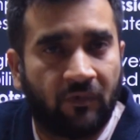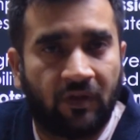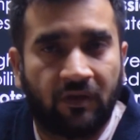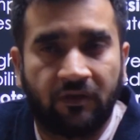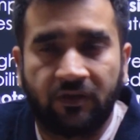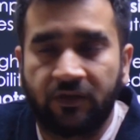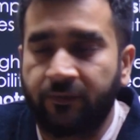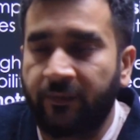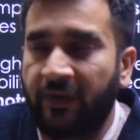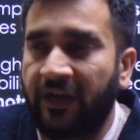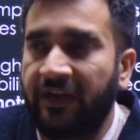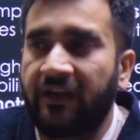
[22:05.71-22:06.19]

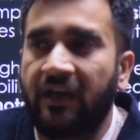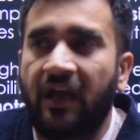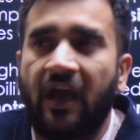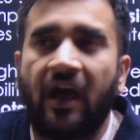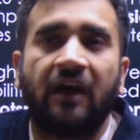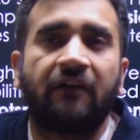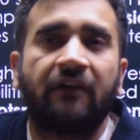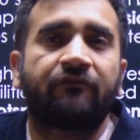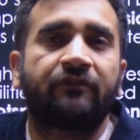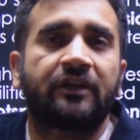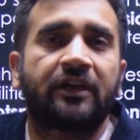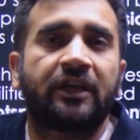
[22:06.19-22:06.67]
spend
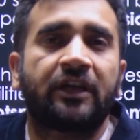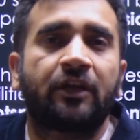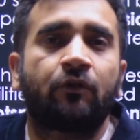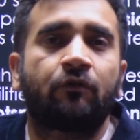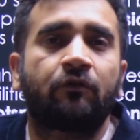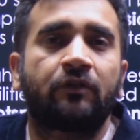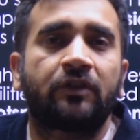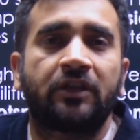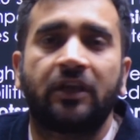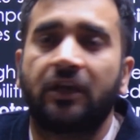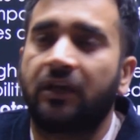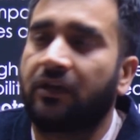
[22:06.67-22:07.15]
half a day
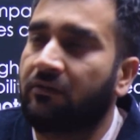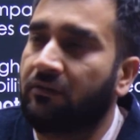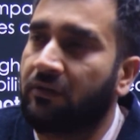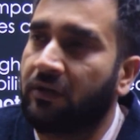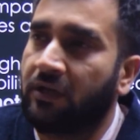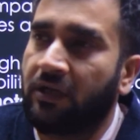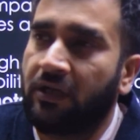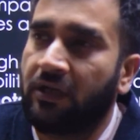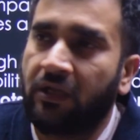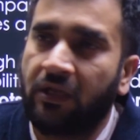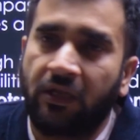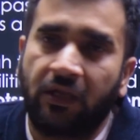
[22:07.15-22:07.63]
over there,
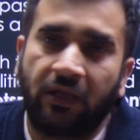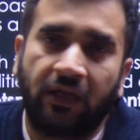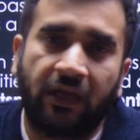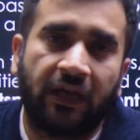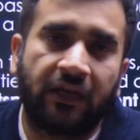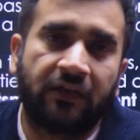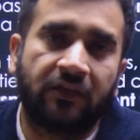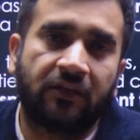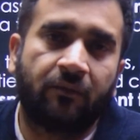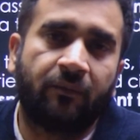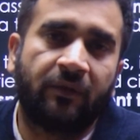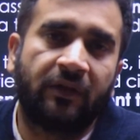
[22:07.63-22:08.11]

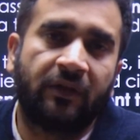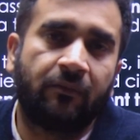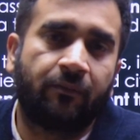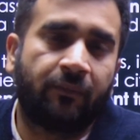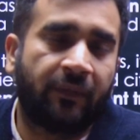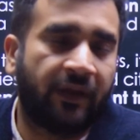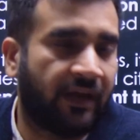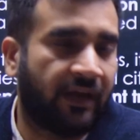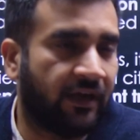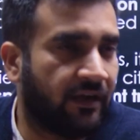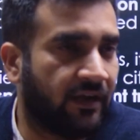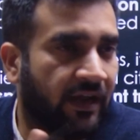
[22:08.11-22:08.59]
get the bill
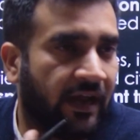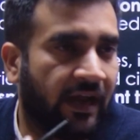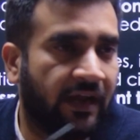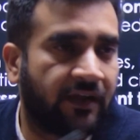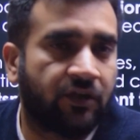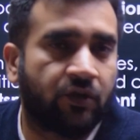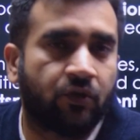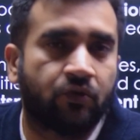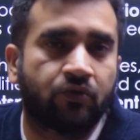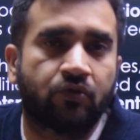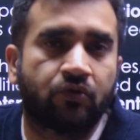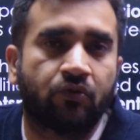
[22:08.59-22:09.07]
paid,
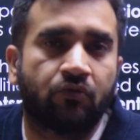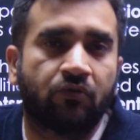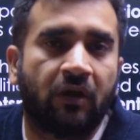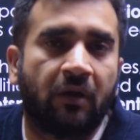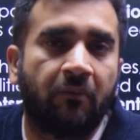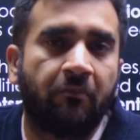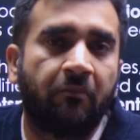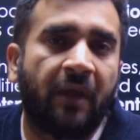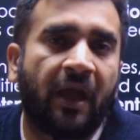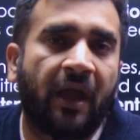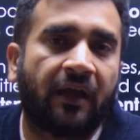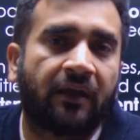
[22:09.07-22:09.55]
and used to
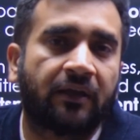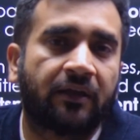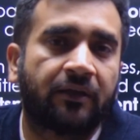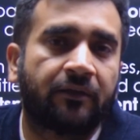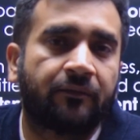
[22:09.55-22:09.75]
come back.